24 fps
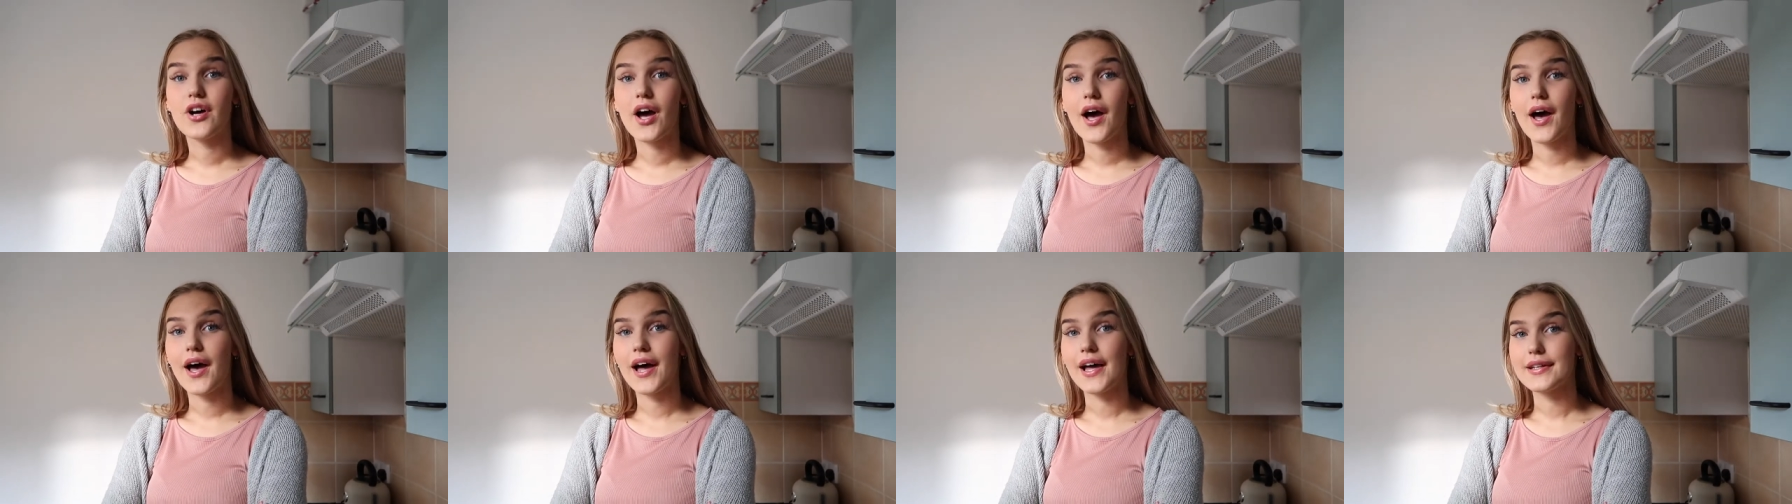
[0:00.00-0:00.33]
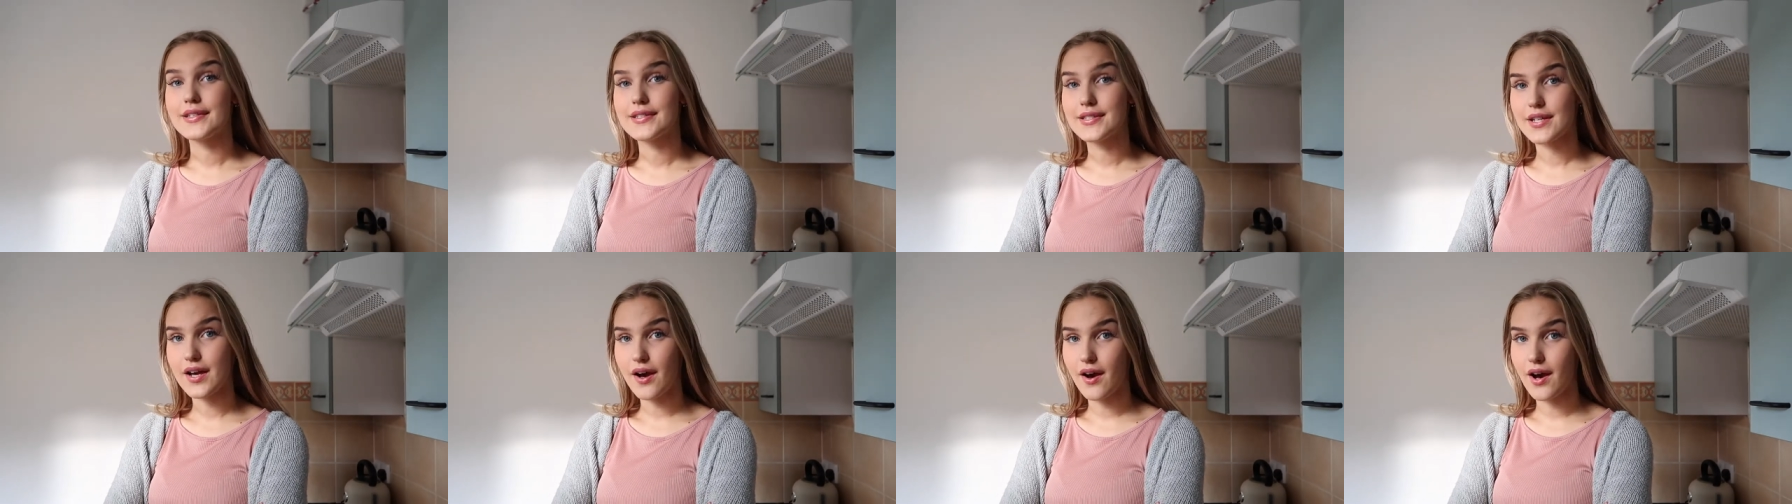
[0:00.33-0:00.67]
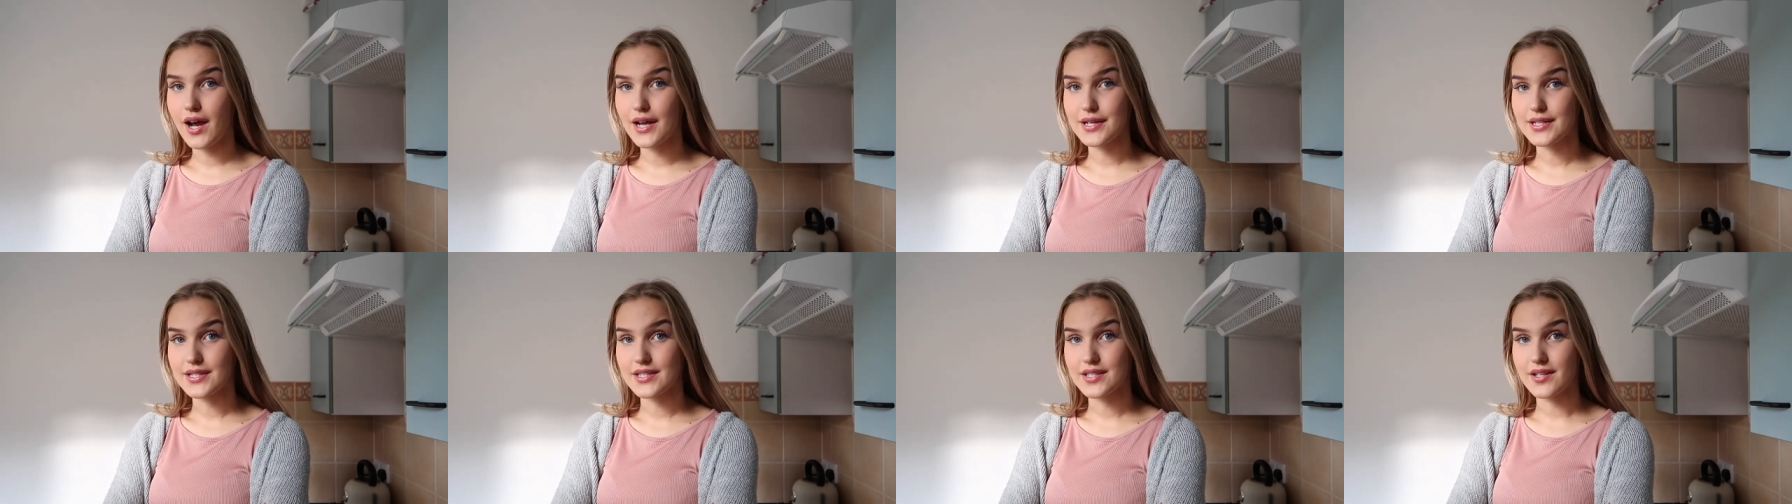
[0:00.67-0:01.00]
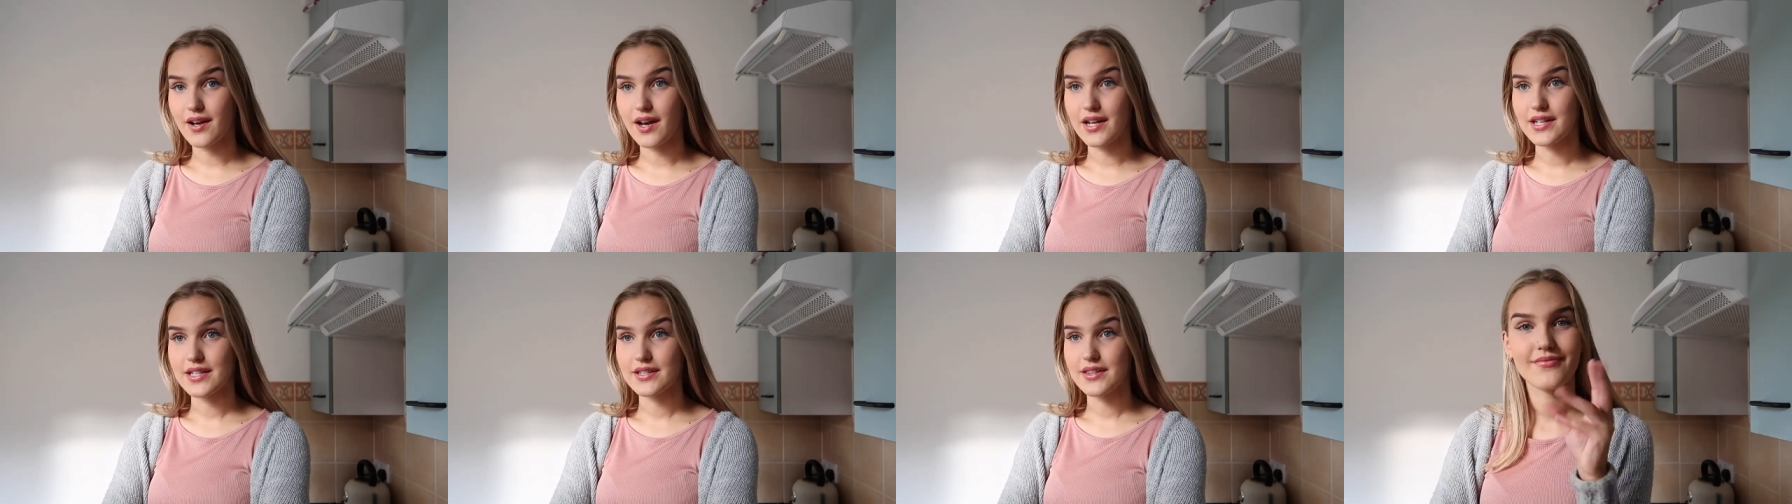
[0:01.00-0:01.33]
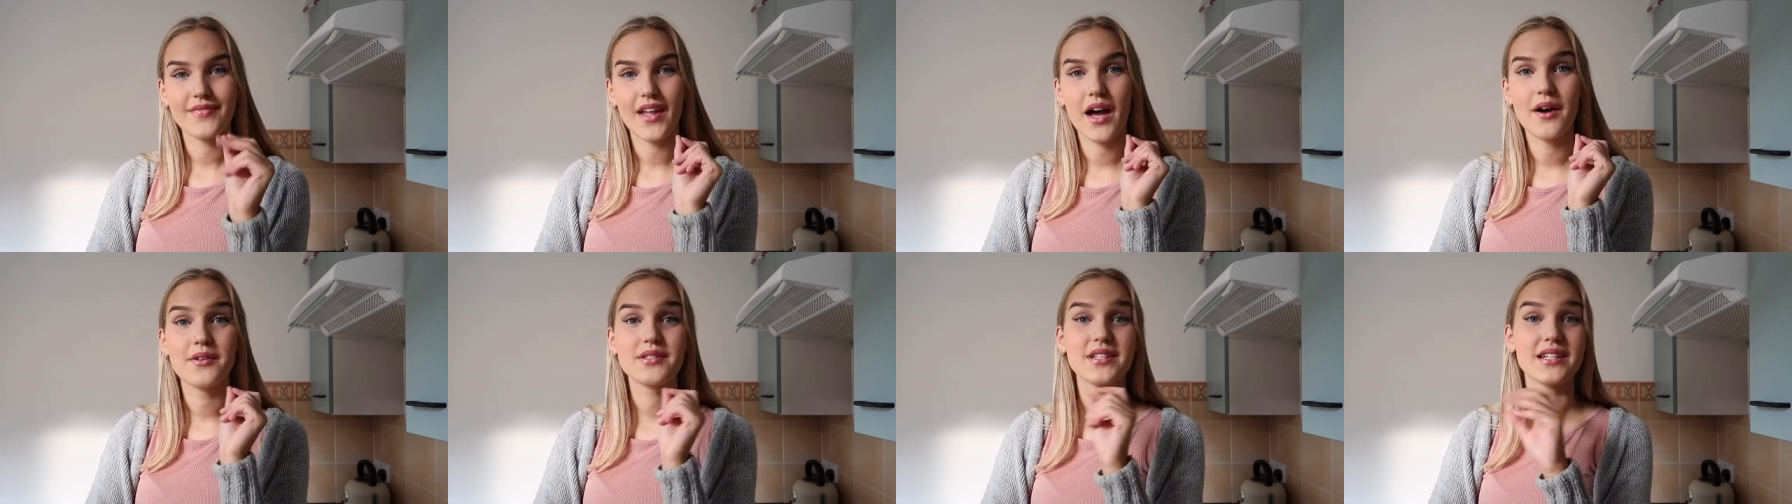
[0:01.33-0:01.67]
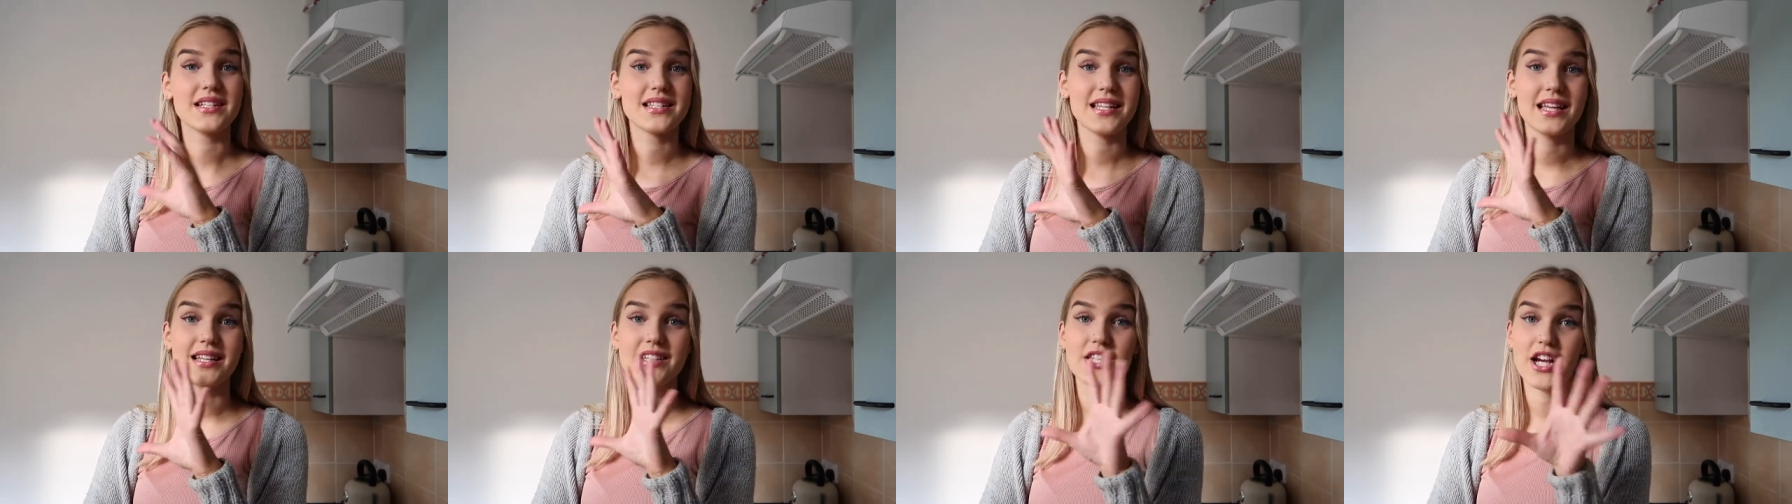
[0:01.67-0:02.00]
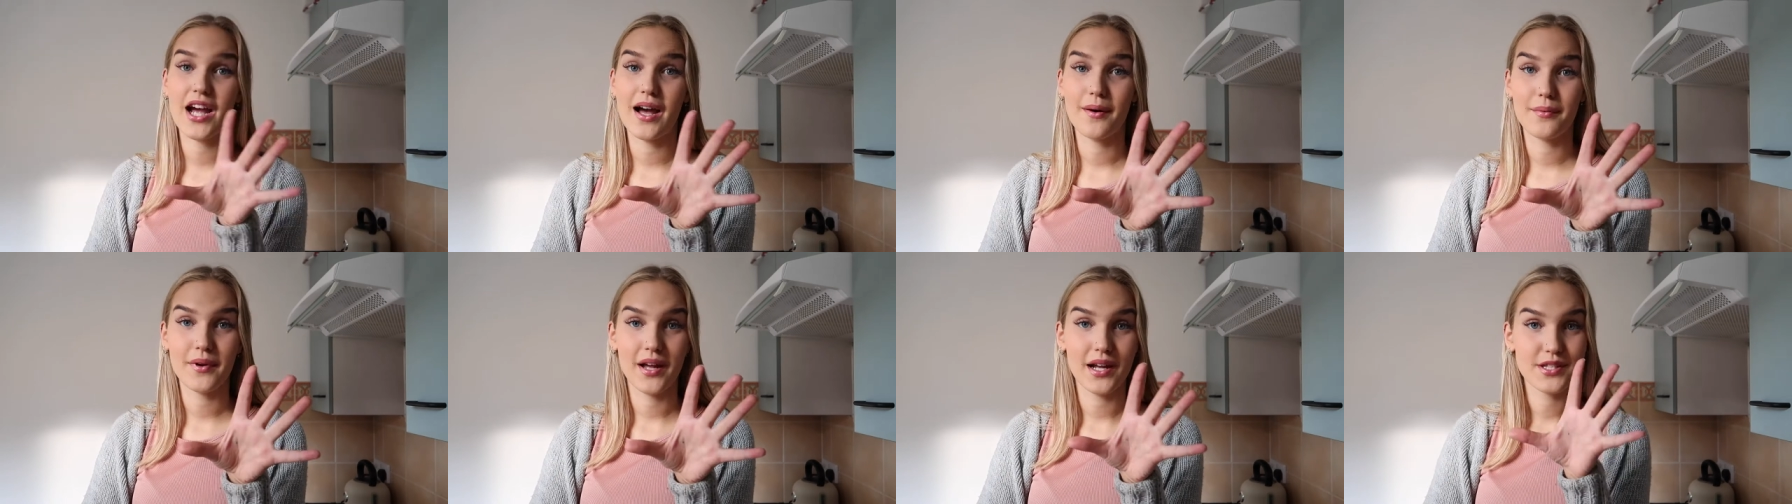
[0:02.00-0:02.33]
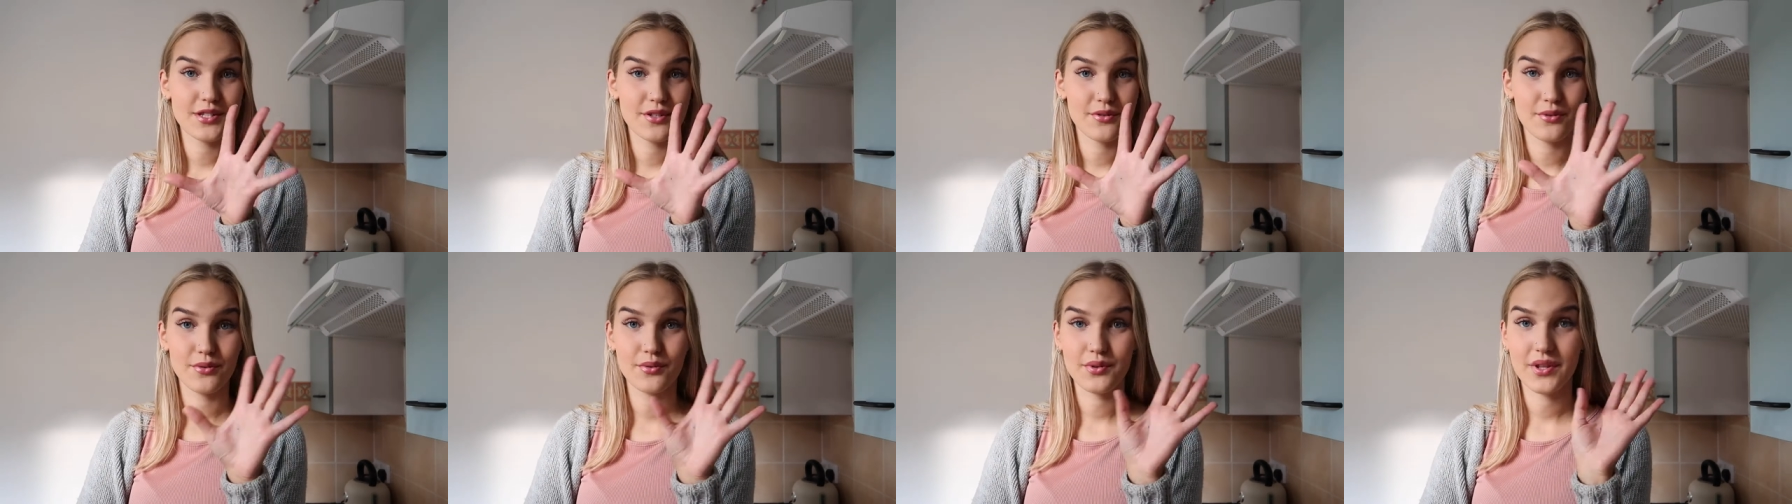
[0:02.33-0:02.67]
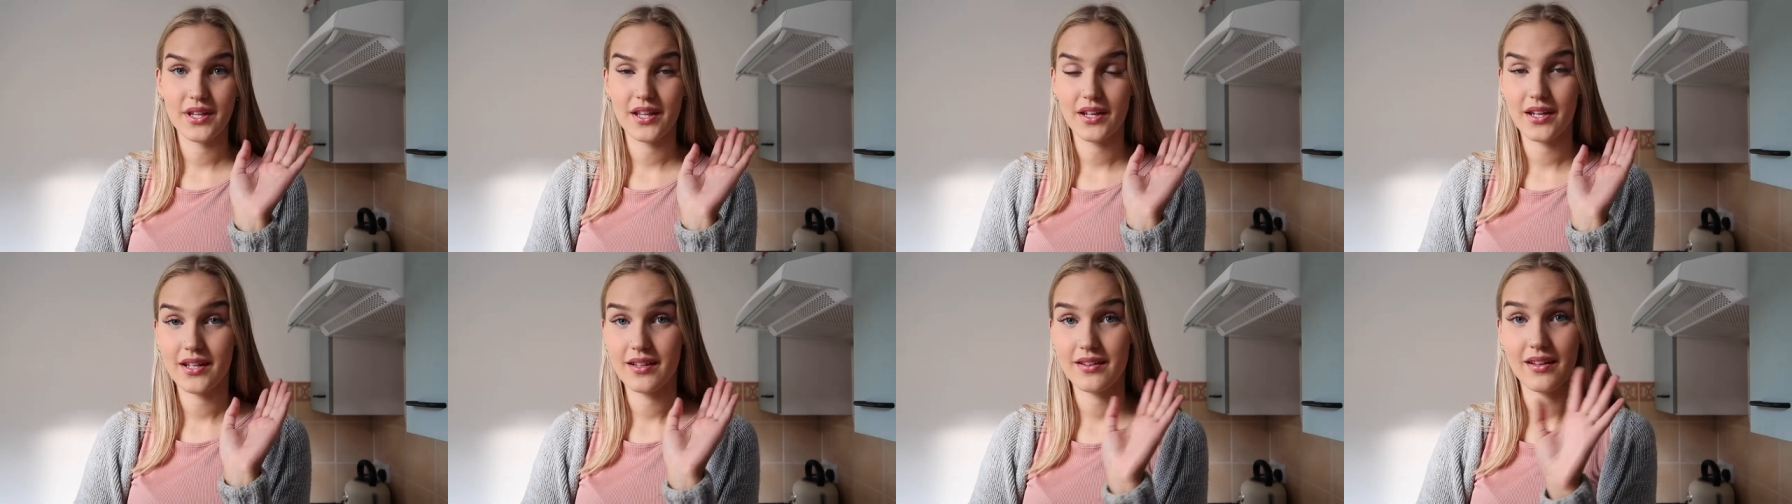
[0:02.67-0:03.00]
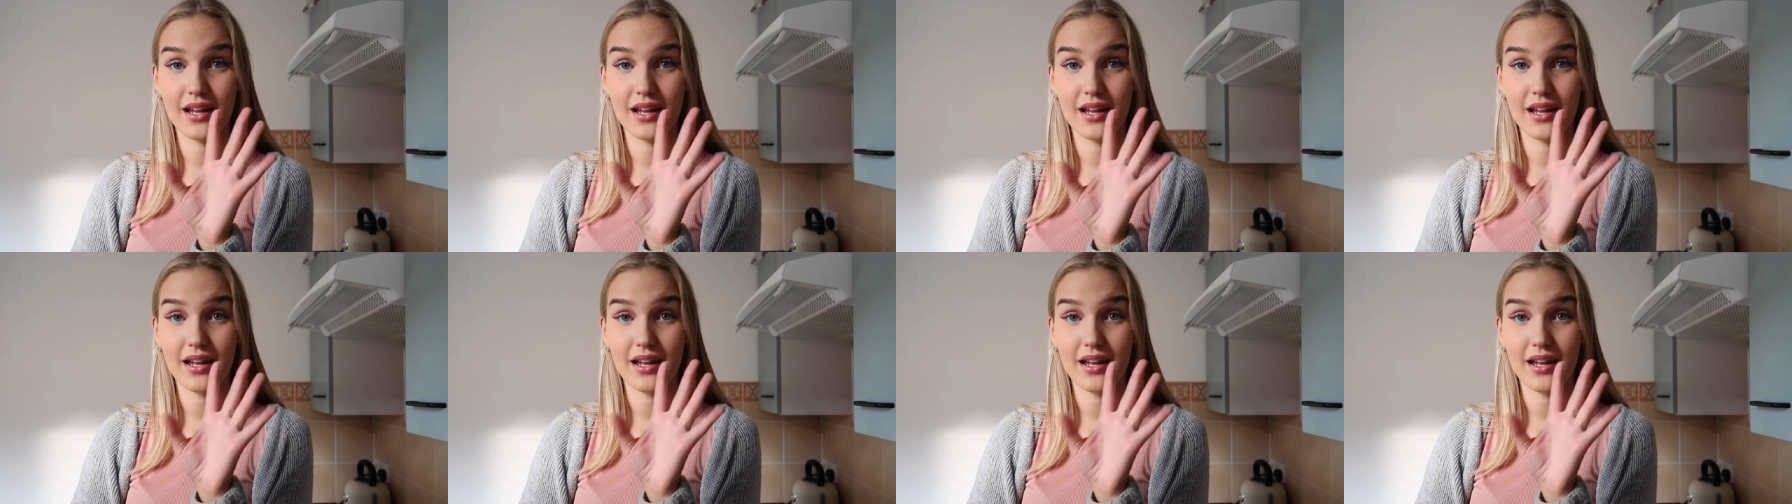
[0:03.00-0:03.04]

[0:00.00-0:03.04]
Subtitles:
And I decided I was gonna send chat up lines to all the,